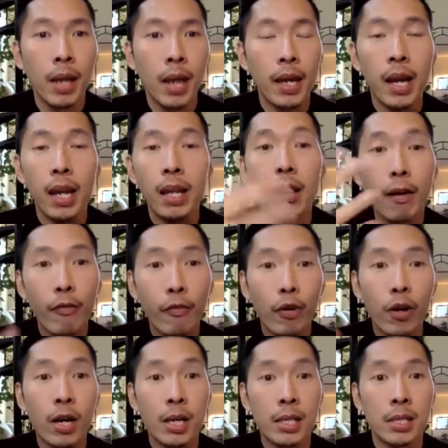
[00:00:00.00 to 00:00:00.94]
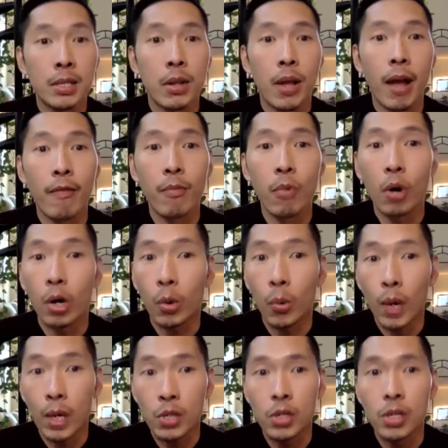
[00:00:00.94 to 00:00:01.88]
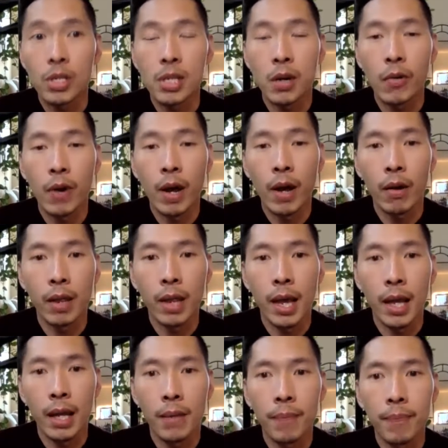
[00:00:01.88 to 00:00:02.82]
And I'd love for us to have more questions around that.